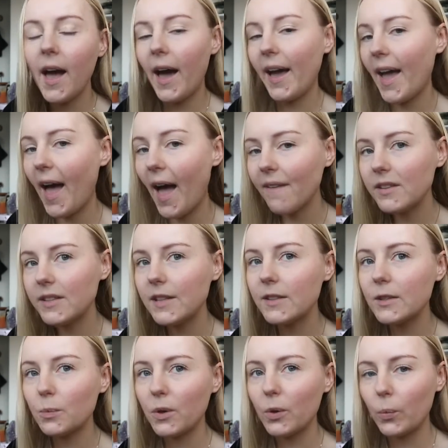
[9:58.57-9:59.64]
I have seen
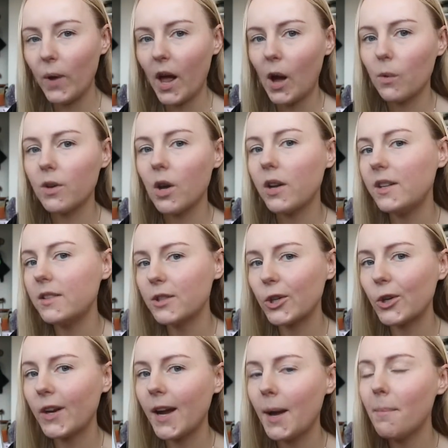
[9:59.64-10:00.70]
this one around on
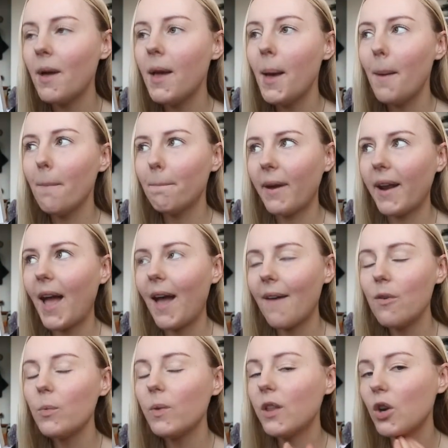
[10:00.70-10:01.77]
Instagram, but I
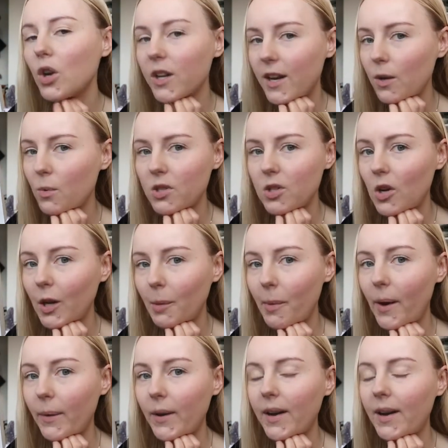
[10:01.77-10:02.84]
haven't really heard anyone talk
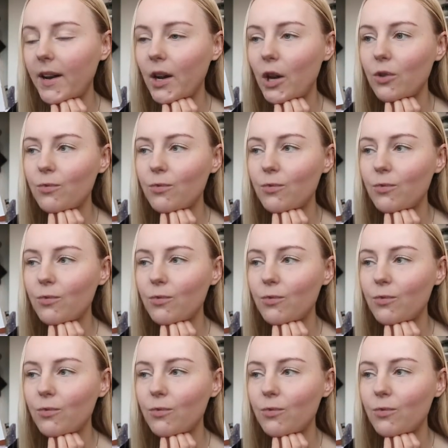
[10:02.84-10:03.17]
about it, and I